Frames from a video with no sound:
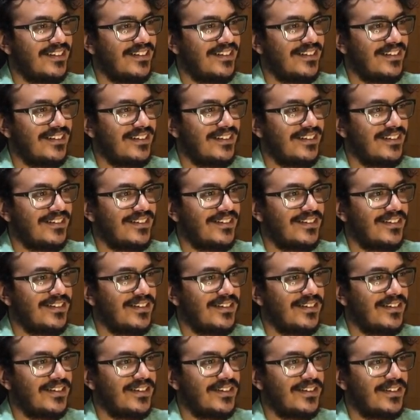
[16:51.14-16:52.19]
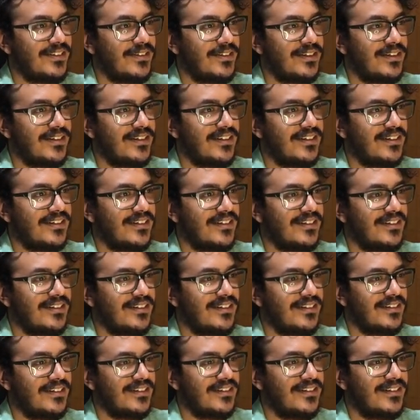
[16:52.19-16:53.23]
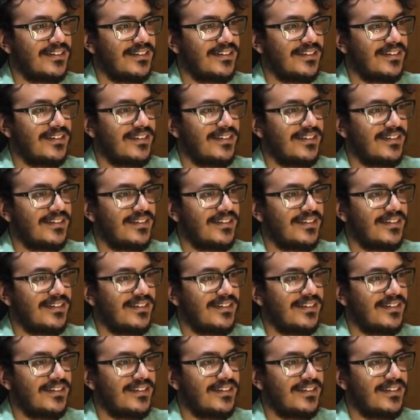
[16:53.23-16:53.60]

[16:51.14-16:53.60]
(silent)